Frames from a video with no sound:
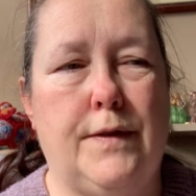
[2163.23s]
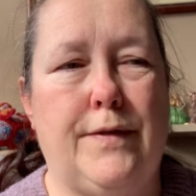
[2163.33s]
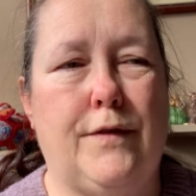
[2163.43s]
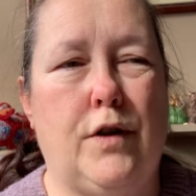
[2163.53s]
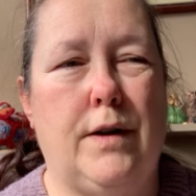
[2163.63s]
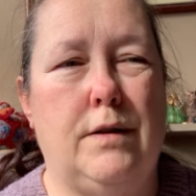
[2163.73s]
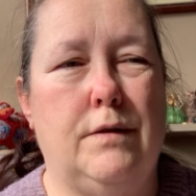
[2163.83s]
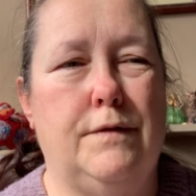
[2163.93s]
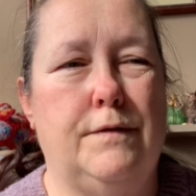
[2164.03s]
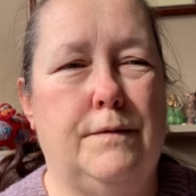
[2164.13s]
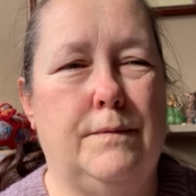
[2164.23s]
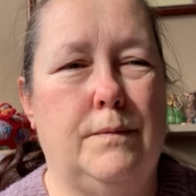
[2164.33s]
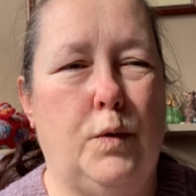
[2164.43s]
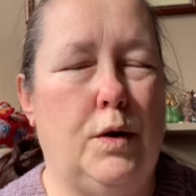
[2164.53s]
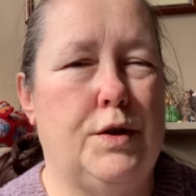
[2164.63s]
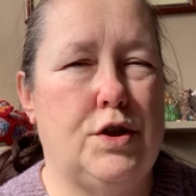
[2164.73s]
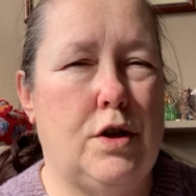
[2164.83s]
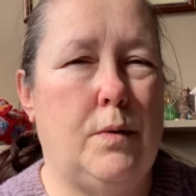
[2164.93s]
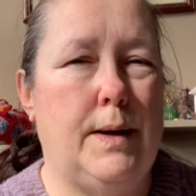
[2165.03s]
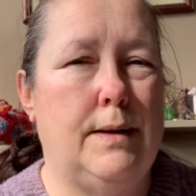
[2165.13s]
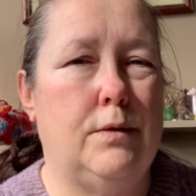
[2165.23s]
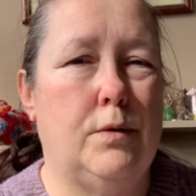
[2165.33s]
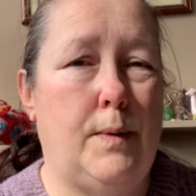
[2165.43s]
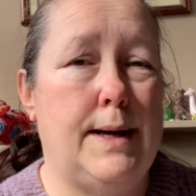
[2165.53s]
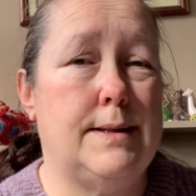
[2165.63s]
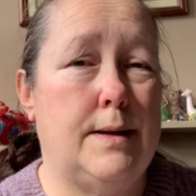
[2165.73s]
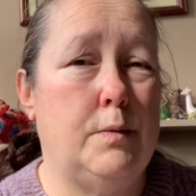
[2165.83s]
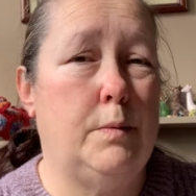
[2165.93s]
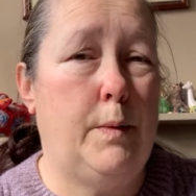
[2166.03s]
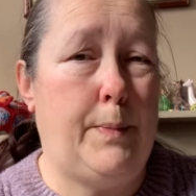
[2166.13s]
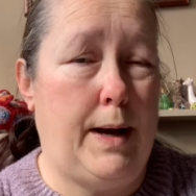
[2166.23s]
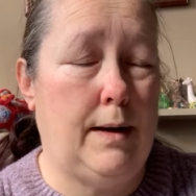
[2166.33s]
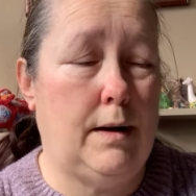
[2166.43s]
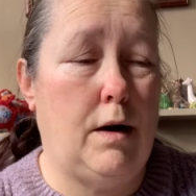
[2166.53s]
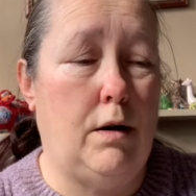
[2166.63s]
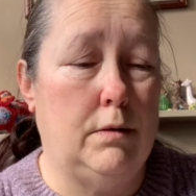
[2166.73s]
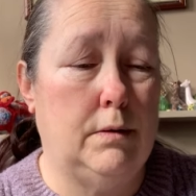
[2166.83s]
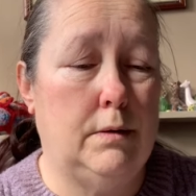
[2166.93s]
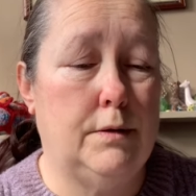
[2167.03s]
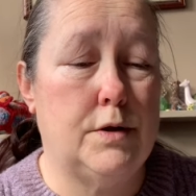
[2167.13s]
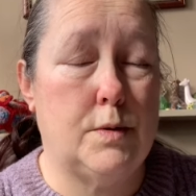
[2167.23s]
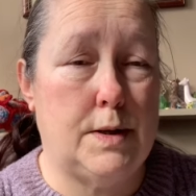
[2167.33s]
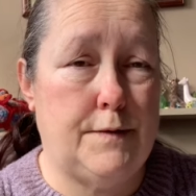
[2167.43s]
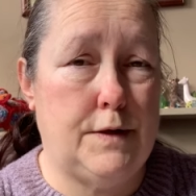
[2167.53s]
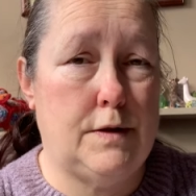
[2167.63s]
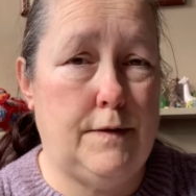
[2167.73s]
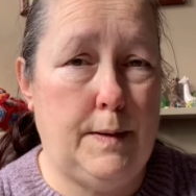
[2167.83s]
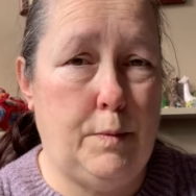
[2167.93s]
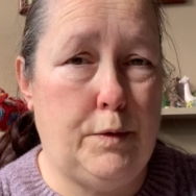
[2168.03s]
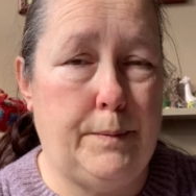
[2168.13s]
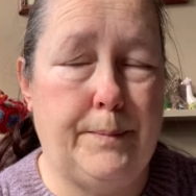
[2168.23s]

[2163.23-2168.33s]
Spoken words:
if I've got enough worth showing. Otherwise, I will be back on 21st of April.